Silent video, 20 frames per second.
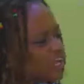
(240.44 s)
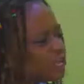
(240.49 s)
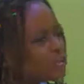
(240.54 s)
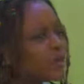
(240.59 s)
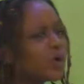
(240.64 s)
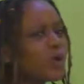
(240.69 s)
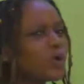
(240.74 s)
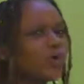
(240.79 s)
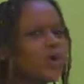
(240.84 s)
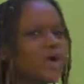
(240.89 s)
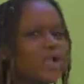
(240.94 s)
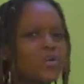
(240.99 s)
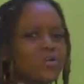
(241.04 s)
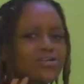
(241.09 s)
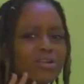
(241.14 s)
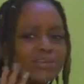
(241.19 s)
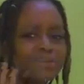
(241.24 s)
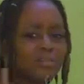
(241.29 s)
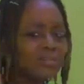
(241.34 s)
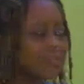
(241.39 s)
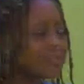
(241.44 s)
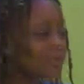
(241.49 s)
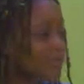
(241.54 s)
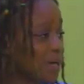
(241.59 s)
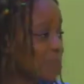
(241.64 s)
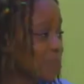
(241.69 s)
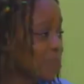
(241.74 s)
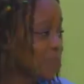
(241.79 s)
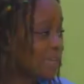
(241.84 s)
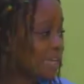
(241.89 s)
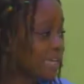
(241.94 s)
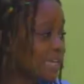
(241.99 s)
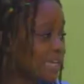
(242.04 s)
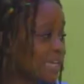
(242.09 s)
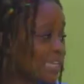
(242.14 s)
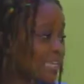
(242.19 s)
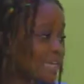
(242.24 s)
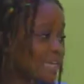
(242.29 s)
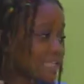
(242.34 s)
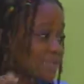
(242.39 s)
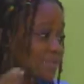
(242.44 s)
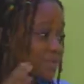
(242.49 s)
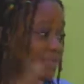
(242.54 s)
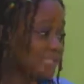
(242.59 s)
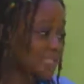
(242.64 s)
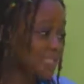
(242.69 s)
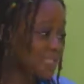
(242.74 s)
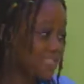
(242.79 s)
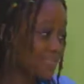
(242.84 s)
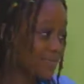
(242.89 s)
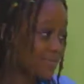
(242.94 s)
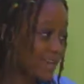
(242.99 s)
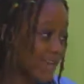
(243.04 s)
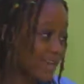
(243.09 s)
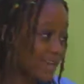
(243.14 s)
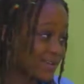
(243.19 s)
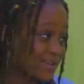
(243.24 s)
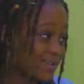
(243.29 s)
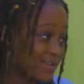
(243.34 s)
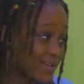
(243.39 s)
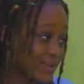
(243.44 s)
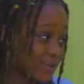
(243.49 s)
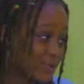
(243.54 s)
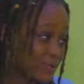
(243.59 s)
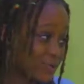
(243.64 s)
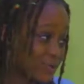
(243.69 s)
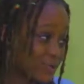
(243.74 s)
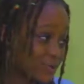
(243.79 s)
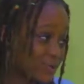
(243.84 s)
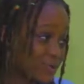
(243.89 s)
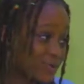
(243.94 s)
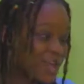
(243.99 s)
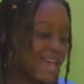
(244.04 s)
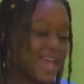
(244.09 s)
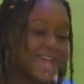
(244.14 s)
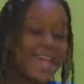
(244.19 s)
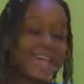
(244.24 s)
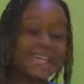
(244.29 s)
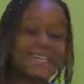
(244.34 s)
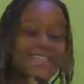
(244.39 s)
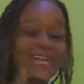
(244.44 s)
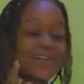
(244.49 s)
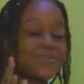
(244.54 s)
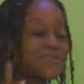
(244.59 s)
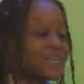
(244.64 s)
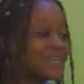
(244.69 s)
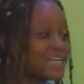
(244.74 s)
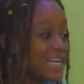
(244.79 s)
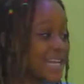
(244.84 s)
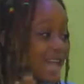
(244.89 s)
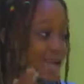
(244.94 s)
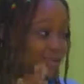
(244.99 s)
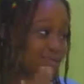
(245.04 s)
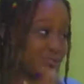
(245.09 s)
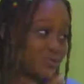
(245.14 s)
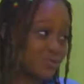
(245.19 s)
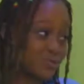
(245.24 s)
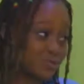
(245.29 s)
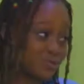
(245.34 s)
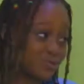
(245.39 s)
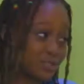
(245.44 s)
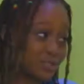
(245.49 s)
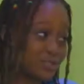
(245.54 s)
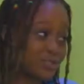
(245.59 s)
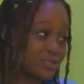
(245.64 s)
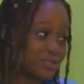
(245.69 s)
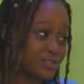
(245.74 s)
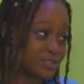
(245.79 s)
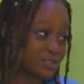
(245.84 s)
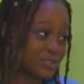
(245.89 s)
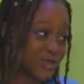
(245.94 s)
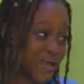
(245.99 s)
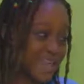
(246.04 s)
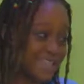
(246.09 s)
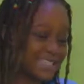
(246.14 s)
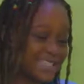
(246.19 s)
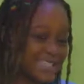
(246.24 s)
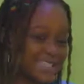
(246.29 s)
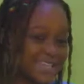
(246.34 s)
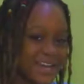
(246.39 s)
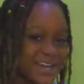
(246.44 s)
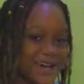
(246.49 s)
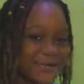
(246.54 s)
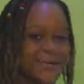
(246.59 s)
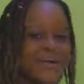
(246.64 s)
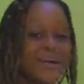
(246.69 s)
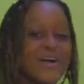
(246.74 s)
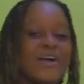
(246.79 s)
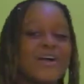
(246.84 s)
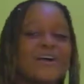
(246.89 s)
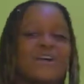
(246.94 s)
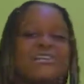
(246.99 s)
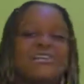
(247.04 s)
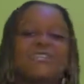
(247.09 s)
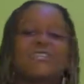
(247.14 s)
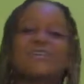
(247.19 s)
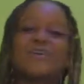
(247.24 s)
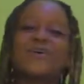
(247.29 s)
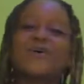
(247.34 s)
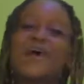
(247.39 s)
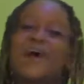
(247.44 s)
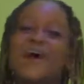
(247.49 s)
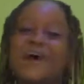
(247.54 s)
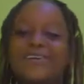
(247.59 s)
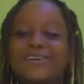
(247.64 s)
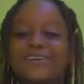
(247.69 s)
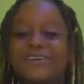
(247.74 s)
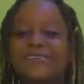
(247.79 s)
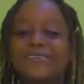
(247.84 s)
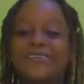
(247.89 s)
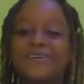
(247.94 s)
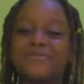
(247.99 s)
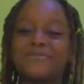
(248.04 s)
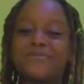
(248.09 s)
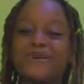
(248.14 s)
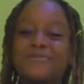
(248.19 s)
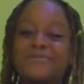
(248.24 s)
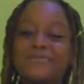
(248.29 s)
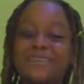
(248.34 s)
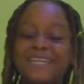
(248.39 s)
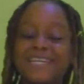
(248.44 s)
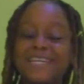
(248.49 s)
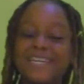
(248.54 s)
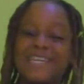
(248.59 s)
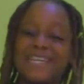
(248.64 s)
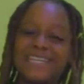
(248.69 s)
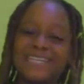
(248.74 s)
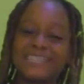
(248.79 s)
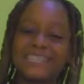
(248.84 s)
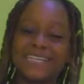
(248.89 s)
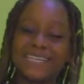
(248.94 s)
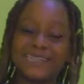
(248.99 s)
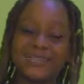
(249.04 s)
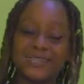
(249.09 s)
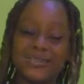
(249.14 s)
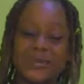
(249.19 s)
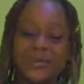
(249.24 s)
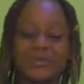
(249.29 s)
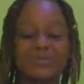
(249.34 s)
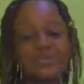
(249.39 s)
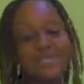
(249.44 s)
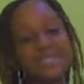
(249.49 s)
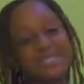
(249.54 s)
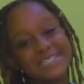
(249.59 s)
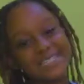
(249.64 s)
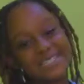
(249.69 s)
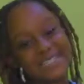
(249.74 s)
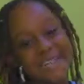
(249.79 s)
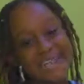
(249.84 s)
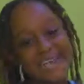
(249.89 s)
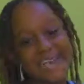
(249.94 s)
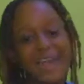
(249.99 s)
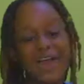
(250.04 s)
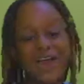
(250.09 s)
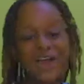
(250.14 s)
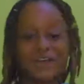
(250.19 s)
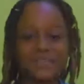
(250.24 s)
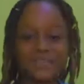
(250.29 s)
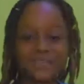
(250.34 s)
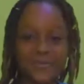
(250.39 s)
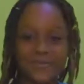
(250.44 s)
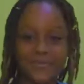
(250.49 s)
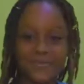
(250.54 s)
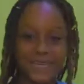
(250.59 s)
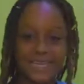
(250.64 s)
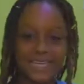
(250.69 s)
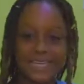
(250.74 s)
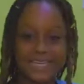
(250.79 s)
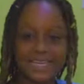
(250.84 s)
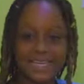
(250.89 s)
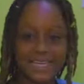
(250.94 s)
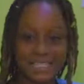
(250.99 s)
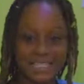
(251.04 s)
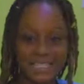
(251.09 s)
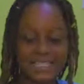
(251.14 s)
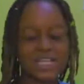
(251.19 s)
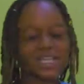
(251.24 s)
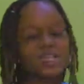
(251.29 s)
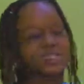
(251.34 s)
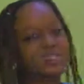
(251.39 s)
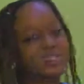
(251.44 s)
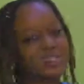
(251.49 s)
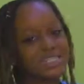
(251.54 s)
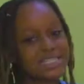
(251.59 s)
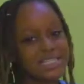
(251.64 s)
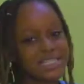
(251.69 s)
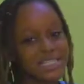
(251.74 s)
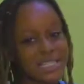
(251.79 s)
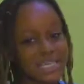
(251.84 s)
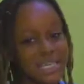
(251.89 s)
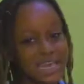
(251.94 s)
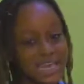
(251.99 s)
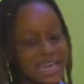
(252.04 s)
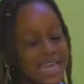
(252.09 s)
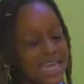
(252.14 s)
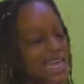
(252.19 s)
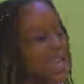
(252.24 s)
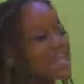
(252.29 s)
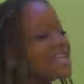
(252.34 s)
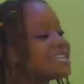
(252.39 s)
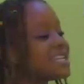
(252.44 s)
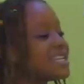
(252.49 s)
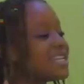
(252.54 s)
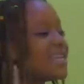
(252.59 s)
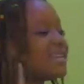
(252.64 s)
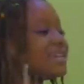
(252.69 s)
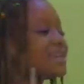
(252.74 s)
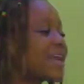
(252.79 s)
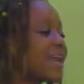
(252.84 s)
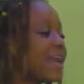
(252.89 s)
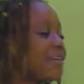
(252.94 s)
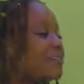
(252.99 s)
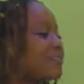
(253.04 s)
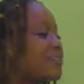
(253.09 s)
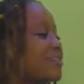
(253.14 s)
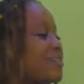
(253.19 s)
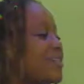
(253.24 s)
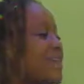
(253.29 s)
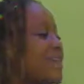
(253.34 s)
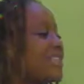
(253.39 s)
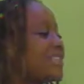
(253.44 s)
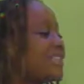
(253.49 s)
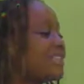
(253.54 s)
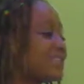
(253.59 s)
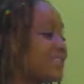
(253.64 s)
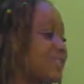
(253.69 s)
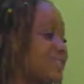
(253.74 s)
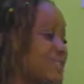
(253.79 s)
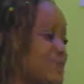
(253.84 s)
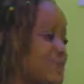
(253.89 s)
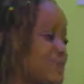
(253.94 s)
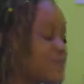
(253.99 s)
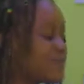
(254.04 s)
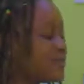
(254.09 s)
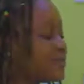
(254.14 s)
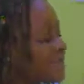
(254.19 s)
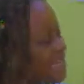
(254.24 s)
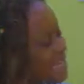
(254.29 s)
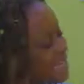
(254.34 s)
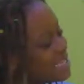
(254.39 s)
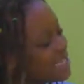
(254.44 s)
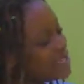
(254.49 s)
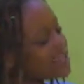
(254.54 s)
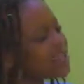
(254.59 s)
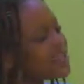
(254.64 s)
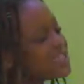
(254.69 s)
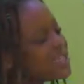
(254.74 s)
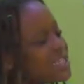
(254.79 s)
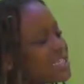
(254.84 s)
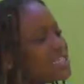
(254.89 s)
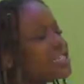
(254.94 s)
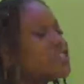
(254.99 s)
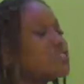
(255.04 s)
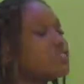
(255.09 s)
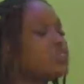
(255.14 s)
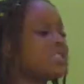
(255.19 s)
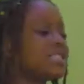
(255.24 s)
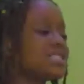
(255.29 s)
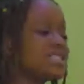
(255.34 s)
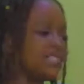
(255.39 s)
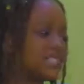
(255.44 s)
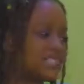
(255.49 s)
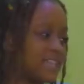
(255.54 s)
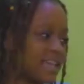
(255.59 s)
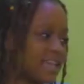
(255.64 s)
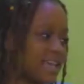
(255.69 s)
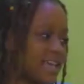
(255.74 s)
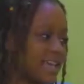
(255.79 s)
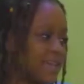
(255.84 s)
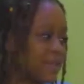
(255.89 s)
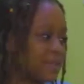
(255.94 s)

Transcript: a lot of Bambini kids has been inspired by you, and they are really happy to watch you right now. So our lovely Bambini kids at home, today our topic is tooth decay. So let me come straight to you. Please, what is tooth decay?